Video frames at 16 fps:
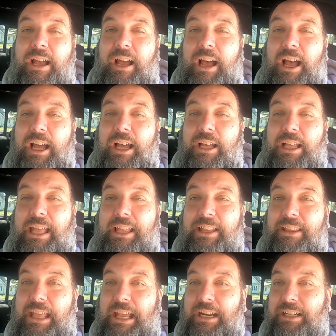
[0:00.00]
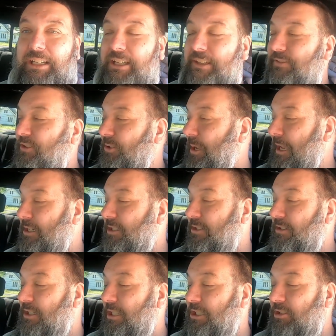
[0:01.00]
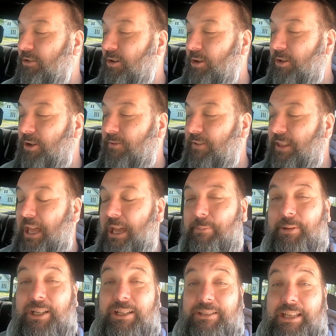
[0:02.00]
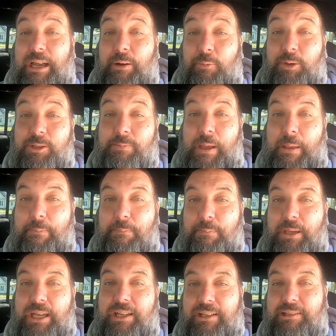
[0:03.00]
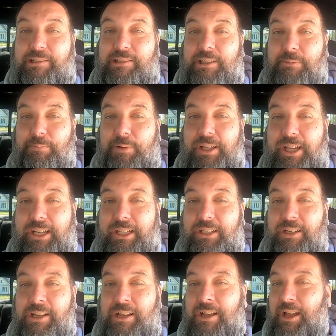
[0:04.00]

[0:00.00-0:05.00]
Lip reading: and then gives you extra control over that, because that was my biggest complaint